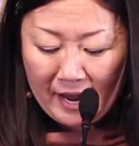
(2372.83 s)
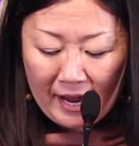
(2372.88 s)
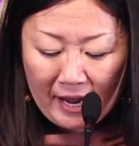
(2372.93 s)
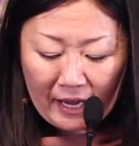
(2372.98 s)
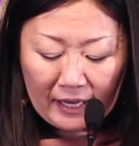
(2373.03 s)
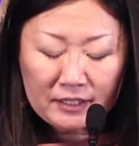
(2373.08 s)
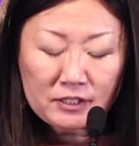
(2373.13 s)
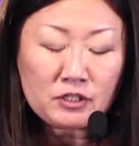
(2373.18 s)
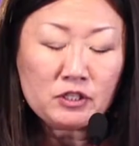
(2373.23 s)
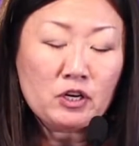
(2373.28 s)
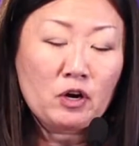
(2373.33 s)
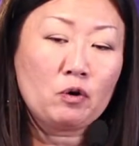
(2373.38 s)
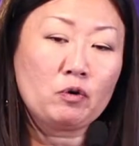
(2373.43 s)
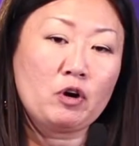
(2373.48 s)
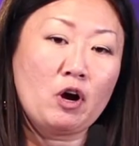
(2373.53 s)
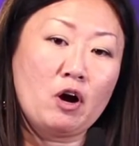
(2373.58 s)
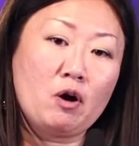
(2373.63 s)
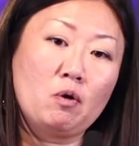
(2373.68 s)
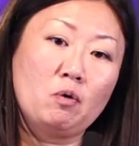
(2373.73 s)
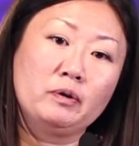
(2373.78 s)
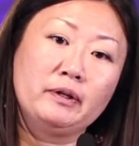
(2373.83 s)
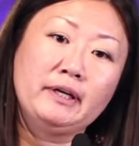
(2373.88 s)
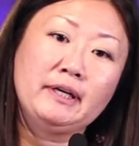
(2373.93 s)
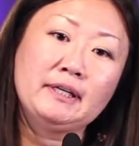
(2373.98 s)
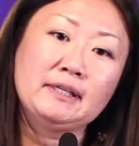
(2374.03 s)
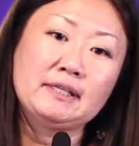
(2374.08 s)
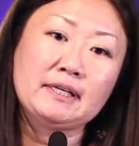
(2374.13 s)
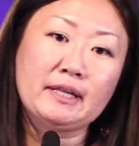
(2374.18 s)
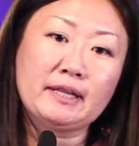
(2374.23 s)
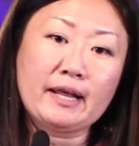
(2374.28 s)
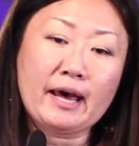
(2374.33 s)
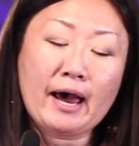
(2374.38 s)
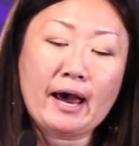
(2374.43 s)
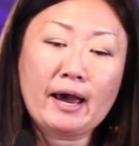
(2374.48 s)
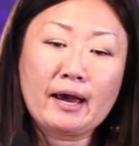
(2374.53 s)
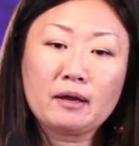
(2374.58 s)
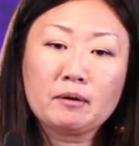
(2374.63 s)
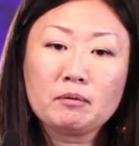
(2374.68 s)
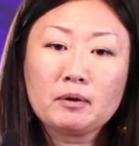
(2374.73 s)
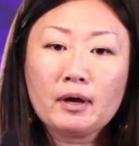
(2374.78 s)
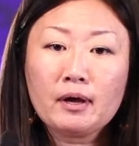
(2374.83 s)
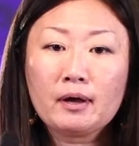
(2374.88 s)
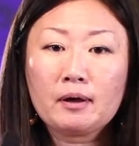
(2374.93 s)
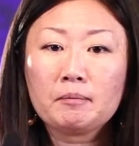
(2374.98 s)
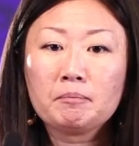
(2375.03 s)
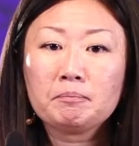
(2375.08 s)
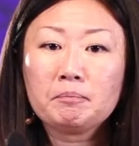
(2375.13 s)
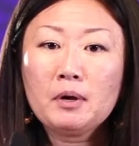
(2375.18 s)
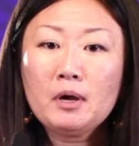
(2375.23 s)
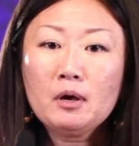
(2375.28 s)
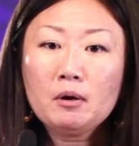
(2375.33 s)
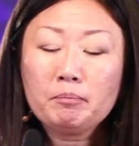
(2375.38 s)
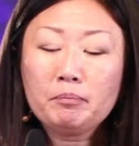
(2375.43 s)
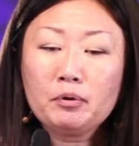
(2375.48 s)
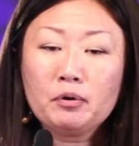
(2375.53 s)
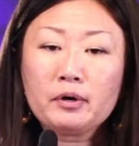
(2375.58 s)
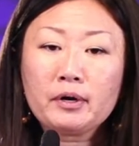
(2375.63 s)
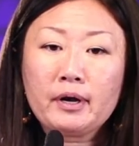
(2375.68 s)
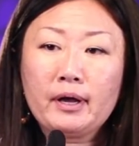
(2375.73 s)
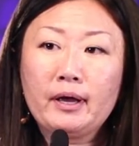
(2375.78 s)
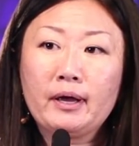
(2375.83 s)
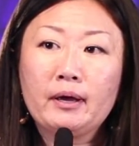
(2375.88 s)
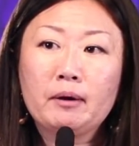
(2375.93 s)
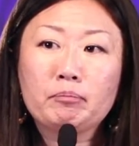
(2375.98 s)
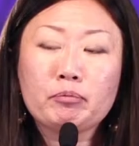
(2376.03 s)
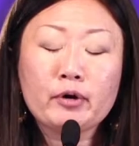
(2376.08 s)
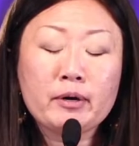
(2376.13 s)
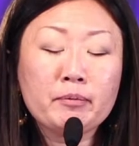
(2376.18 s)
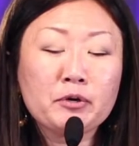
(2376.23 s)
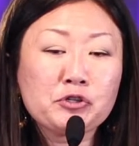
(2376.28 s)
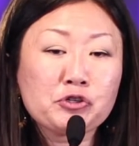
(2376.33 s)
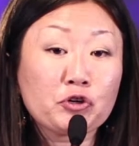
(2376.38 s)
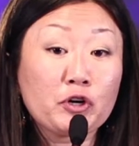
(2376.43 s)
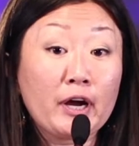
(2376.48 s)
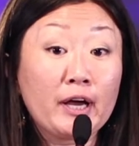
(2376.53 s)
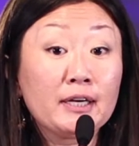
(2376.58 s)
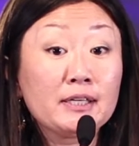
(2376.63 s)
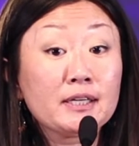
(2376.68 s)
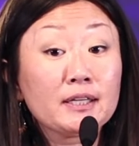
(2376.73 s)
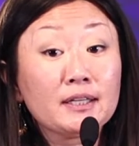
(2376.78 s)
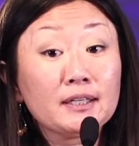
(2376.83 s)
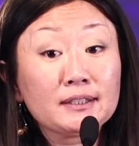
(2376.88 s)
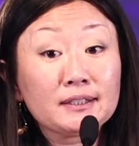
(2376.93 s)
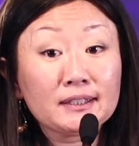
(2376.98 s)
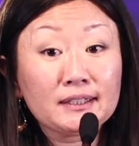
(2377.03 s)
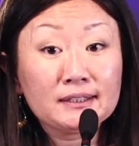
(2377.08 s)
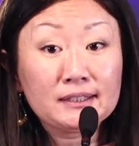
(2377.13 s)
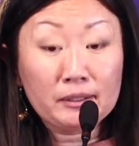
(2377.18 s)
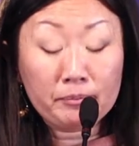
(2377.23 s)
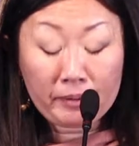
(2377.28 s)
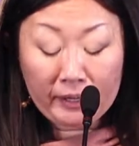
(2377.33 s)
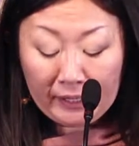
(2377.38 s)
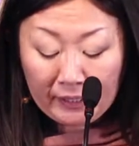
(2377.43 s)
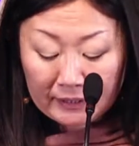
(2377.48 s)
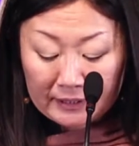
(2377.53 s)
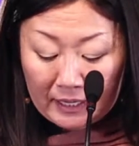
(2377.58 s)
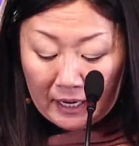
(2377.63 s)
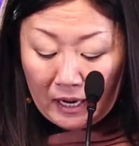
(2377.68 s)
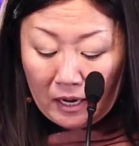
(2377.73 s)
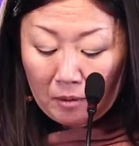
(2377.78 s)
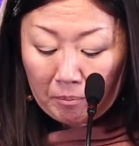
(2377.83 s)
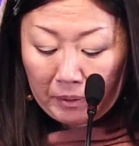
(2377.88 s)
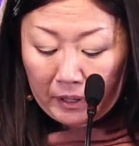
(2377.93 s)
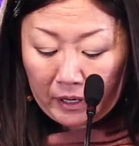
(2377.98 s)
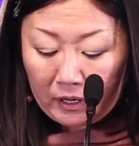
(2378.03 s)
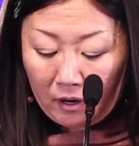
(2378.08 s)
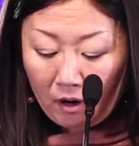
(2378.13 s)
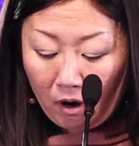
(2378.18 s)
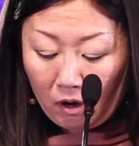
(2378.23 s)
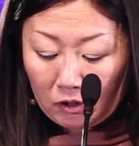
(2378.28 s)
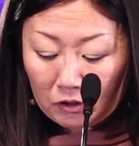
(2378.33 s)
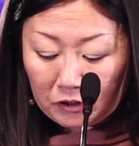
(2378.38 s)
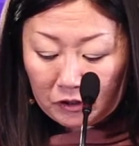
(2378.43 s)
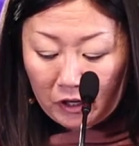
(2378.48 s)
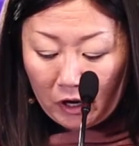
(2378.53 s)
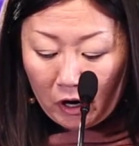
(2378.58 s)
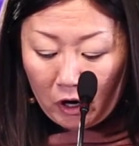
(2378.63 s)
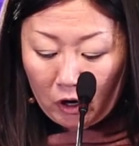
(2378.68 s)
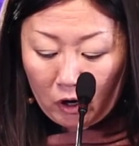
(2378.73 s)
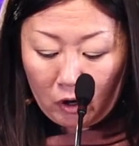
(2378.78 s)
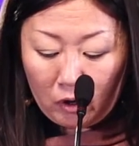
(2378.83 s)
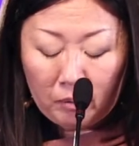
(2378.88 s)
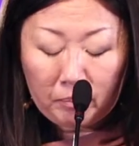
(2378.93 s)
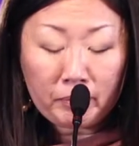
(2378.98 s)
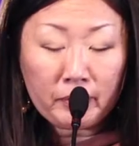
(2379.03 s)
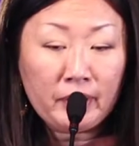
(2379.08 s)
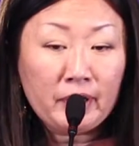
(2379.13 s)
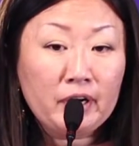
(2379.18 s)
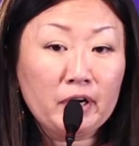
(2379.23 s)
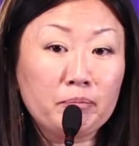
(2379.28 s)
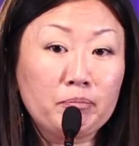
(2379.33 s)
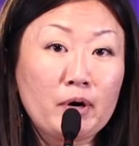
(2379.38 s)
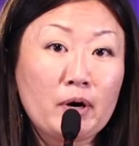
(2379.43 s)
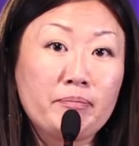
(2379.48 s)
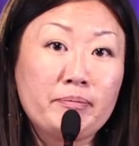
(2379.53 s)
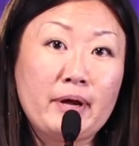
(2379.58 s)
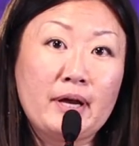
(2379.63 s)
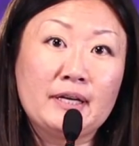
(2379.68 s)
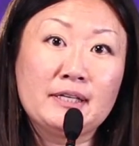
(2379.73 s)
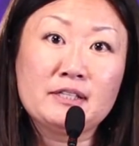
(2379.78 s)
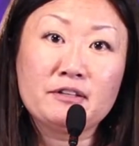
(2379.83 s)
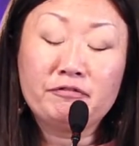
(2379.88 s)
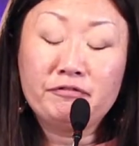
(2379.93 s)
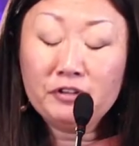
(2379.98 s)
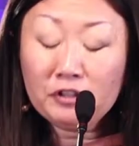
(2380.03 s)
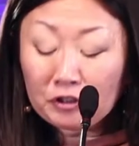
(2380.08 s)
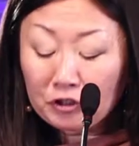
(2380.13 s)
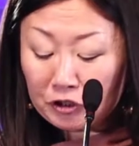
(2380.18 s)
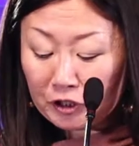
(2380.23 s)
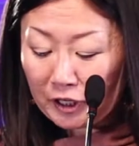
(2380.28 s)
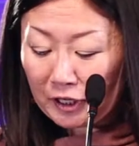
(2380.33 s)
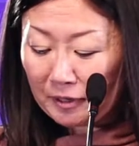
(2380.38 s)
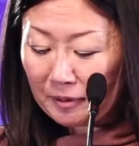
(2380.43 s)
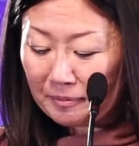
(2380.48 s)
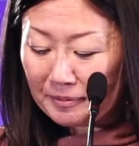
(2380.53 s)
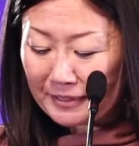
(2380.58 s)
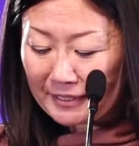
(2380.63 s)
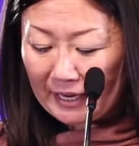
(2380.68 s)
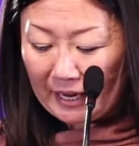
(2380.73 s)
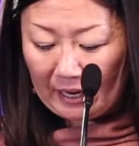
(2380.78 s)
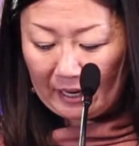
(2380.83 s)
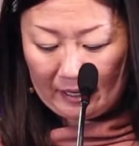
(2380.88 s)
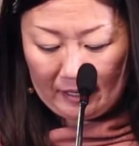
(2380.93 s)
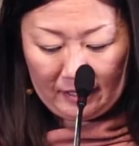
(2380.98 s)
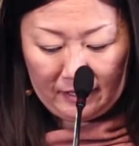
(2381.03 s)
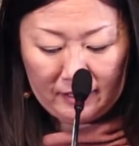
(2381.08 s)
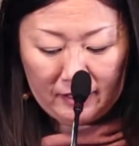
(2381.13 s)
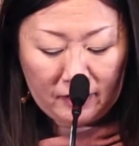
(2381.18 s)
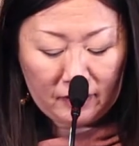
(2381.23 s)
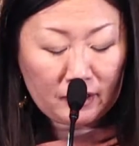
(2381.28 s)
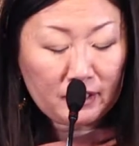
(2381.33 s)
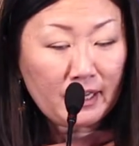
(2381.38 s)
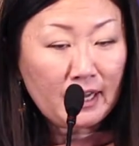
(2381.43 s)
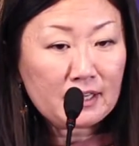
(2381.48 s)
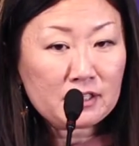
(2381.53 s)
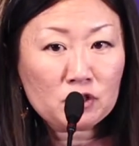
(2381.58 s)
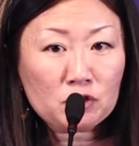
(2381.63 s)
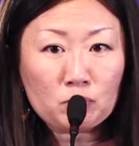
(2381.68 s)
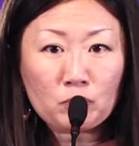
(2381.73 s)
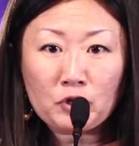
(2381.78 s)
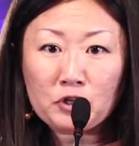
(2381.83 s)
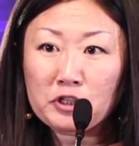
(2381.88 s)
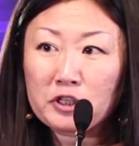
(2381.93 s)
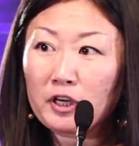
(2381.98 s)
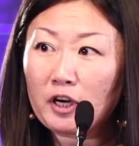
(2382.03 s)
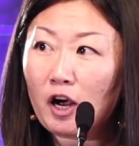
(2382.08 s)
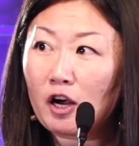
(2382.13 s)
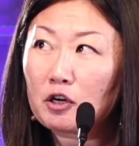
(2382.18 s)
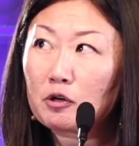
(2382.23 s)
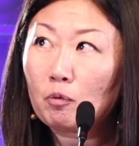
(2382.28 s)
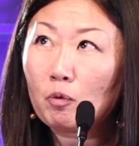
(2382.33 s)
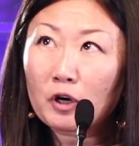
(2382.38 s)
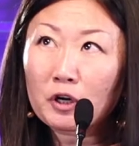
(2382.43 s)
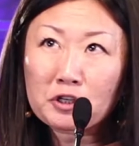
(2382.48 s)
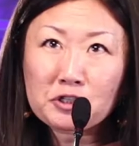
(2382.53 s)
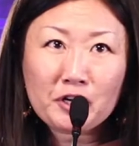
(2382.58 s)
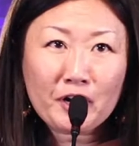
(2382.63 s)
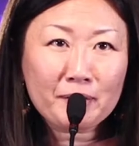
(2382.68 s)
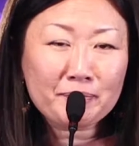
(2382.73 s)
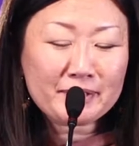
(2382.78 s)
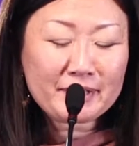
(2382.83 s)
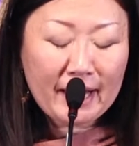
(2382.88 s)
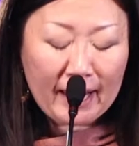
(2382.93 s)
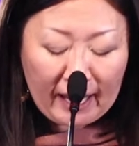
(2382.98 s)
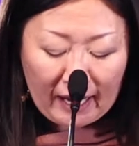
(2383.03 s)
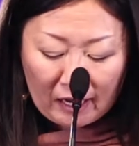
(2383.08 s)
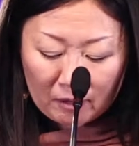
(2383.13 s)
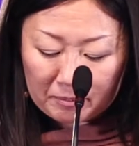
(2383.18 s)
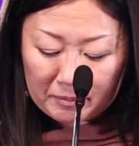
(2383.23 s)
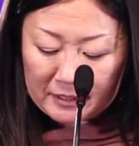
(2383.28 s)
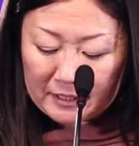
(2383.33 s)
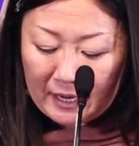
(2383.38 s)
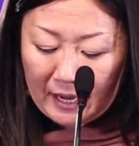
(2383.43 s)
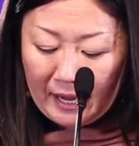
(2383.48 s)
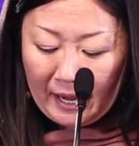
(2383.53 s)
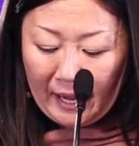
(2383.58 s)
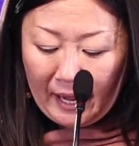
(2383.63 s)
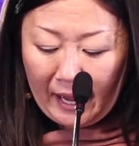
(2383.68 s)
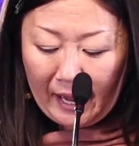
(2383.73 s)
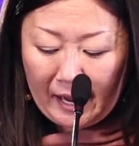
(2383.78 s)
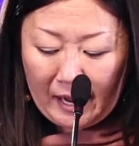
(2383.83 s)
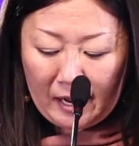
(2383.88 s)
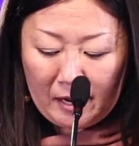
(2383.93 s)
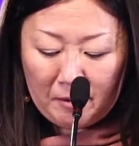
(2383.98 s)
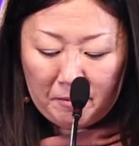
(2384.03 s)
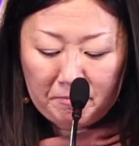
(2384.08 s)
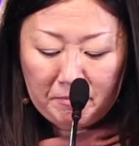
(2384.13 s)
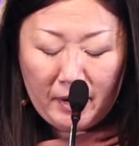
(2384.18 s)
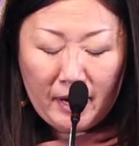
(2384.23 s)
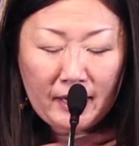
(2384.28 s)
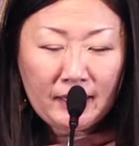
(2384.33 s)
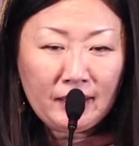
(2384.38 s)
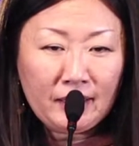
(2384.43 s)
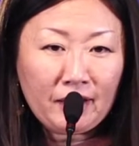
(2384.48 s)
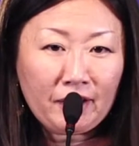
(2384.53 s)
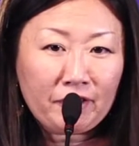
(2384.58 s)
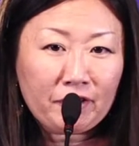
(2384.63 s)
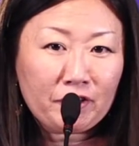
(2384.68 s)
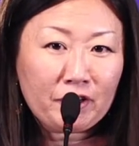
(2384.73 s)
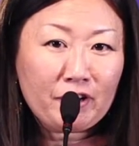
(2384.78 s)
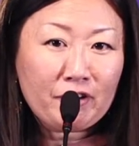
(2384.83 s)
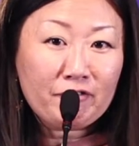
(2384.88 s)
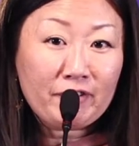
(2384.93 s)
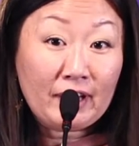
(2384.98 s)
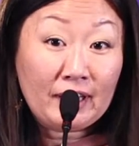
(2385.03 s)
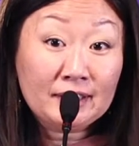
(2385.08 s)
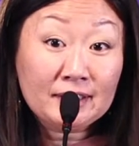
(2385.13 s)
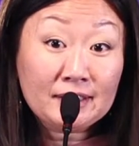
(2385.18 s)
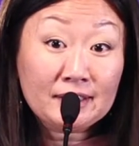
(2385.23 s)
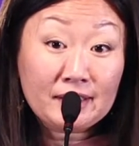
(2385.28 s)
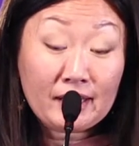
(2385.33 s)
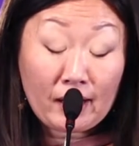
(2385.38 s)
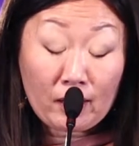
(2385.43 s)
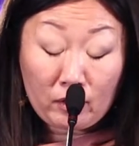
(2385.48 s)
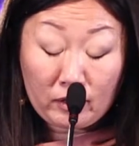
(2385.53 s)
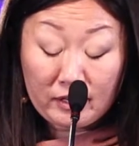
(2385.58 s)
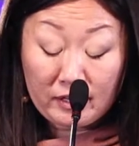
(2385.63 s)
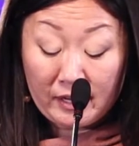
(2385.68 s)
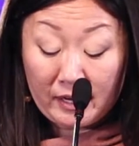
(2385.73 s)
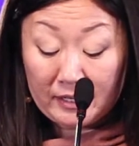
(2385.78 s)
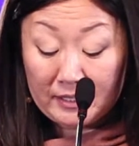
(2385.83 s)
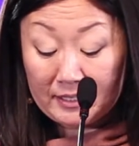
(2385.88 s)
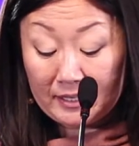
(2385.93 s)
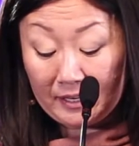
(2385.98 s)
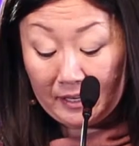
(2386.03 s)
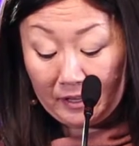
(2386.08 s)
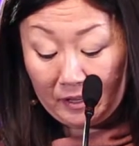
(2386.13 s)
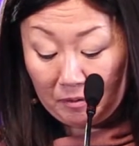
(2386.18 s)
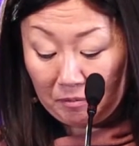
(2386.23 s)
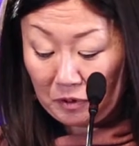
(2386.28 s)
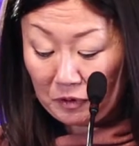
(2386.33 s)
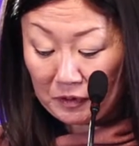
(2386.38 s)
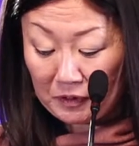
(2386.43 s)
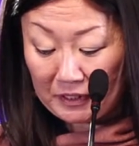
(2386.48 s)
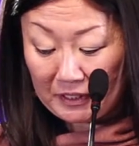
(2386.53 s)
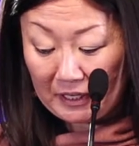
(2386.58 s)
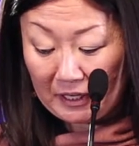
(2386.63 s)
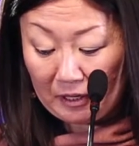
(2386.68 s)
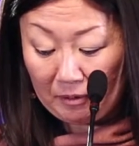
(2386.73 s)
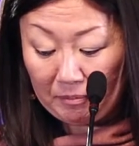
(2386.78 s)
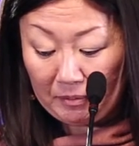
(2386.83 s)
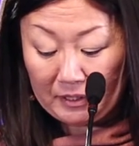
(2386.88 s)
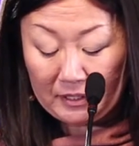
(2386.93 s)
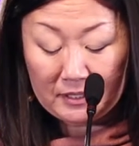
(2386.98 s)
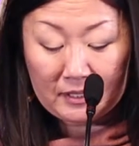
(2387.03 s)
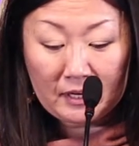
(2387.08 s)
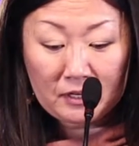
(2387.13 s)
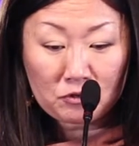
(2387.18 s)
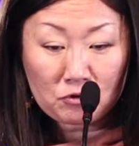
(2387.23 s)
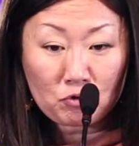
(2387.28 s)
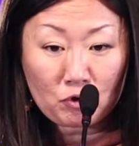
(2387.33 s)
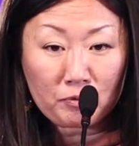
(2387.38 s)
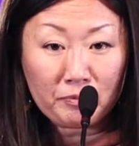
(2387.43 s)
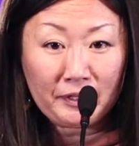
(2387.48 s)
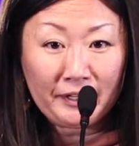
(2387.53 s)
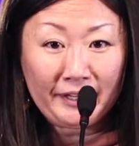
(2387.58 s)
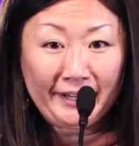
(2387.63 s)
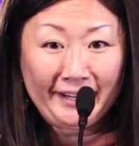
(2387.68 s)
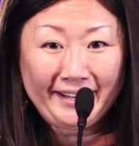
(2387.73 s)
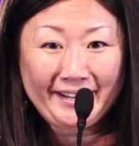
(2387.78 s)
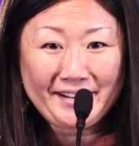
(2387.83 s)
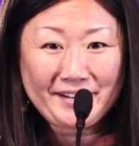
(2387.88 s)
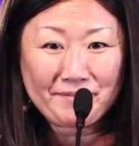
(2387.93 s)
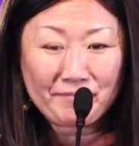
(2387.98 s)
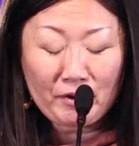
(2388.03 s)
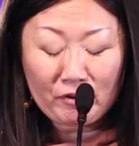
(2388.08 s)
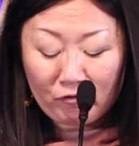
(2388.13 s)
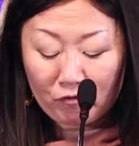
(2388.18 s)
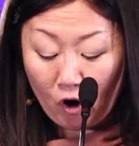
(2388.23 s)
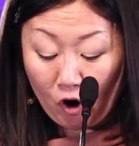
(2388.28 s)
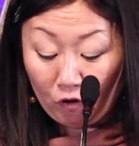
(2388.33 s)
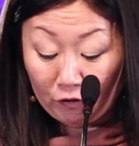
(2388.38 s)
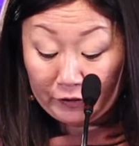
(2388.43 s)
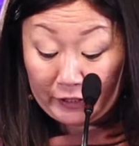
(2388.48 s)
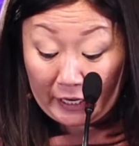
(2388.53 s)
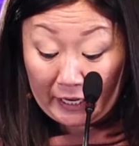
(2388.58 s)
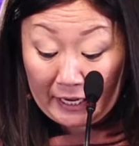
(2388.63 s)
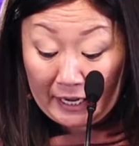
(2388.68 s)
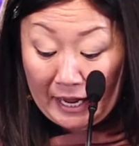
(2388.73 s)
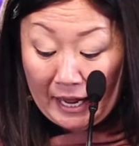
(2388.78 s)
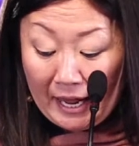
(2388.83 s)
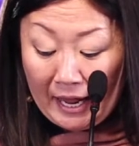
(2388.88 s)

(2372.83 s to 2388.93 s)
And so not only did that put a premature end to this exhibit, but it also put an abrupt end to field trips and classes, workshops, camps, any other events that the museum is normally involved in.